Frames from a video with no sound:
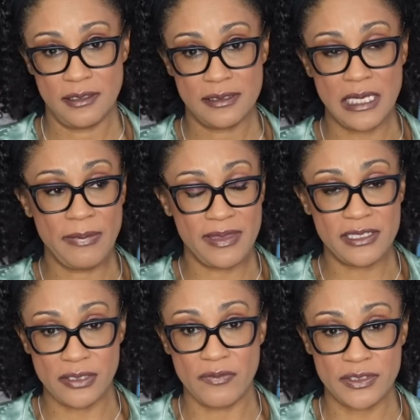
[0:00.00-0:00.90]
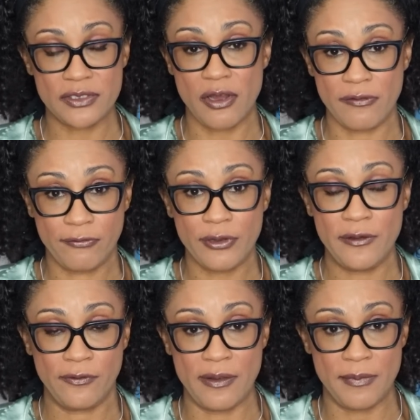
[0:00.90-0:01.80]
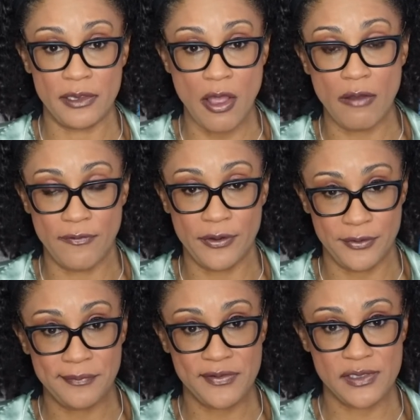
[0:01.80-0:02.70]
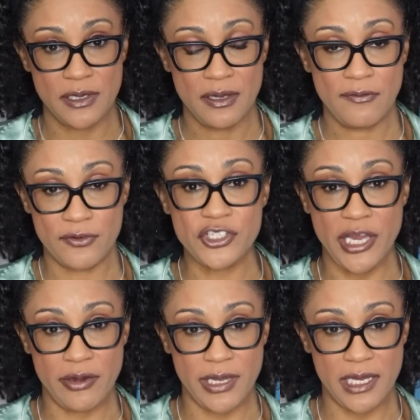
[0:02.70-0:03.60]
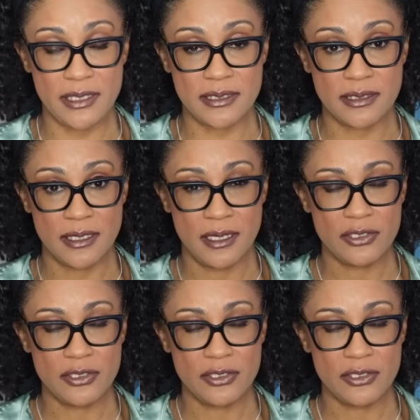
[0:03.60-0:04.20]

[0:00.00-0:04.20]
Some of these services are free from law firms for charities.